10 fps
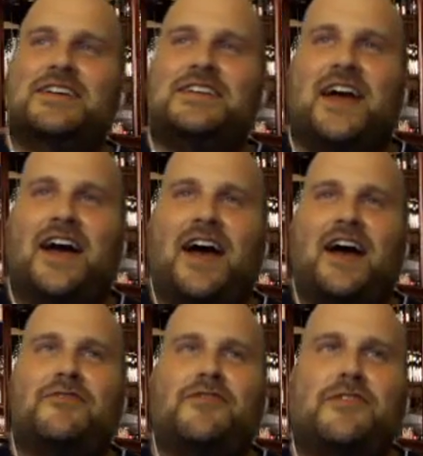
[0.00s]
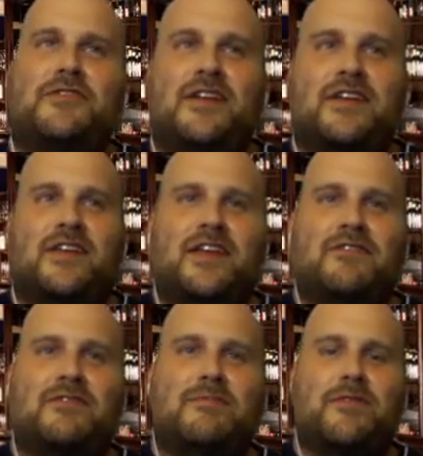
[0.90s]
Yeah, I feel like
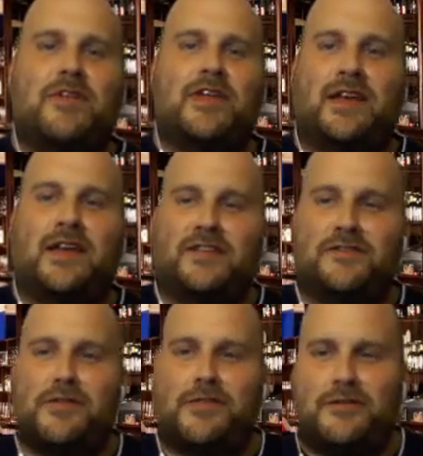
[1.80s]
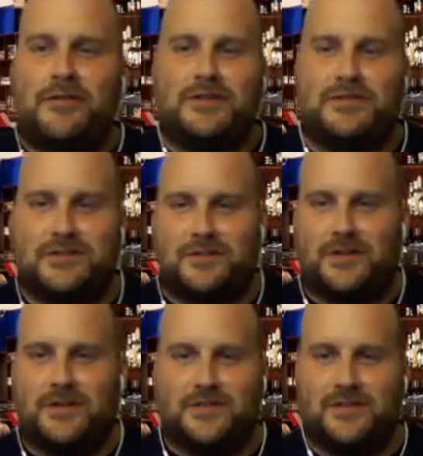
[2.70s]
even playing in your 30s is
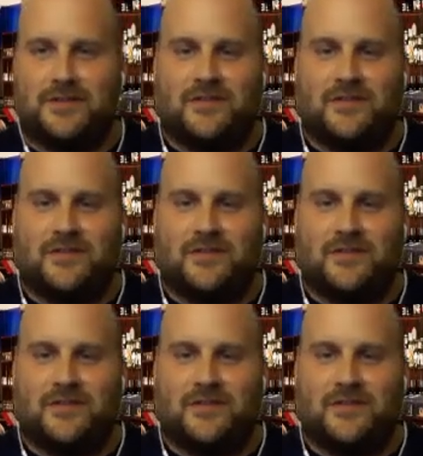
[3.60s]
crazy.